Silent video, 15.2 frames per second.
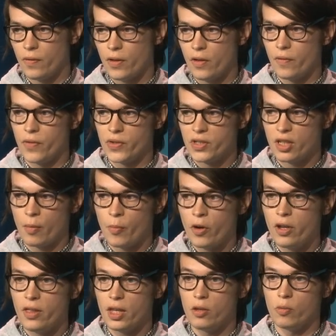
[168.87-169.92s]
of the
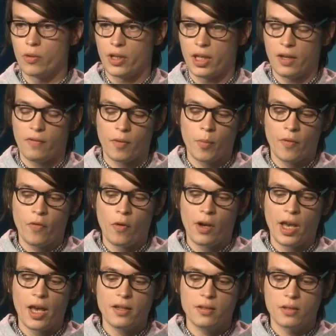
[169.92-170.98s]
summary that you will get from a
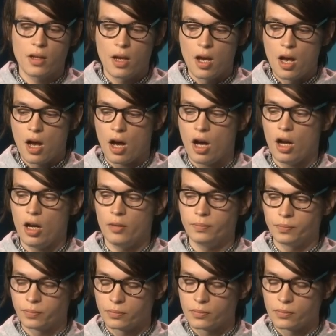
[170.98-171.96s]
forecast. Um,